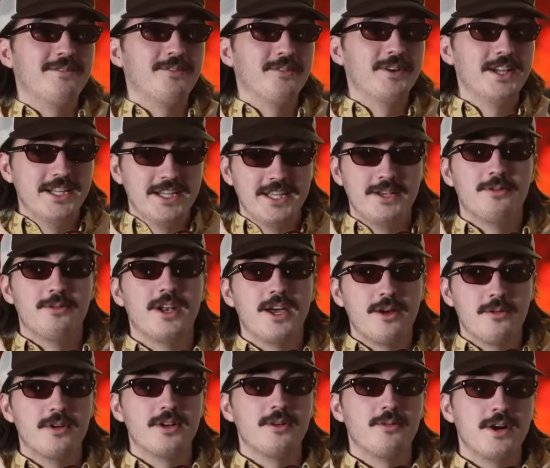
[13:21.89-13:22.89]
Really, what I
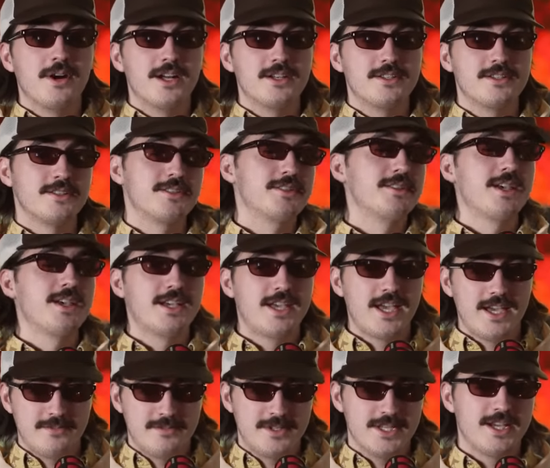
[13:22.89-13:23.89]
want to watch is They
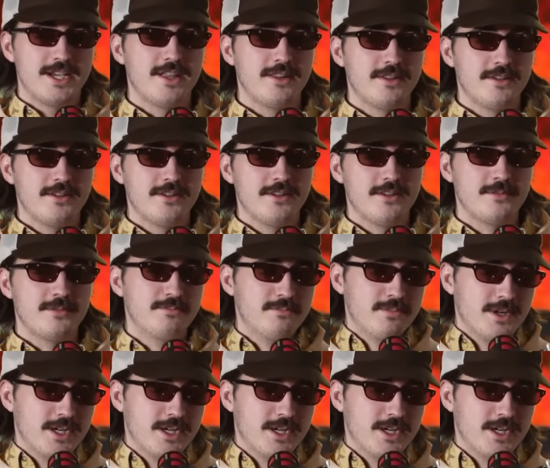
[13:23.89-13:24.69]
Came Together, but